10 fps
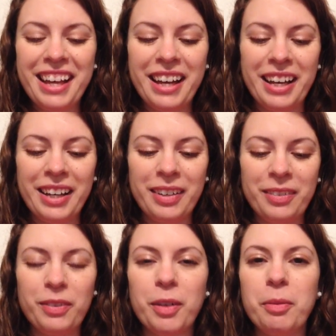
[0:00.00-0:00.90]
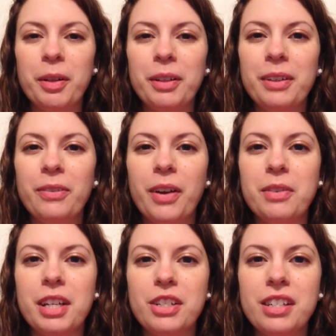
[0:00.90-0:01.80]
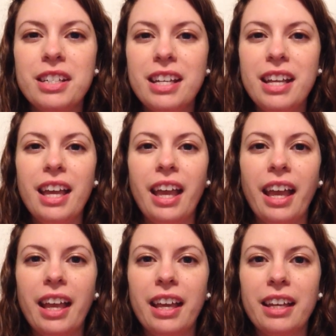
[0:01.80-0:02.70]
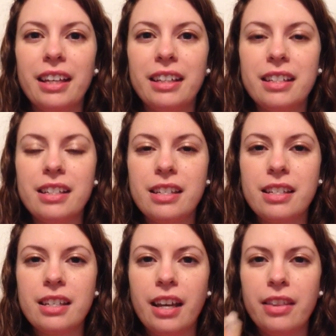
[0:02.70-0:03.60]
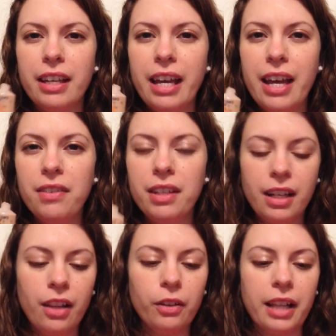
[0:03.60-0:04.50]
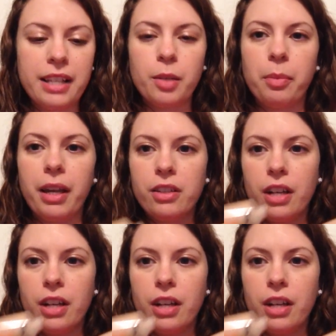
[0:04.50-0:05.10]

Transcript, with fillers: uh, Rimmel foundation and I think I have it in the color Classic Beige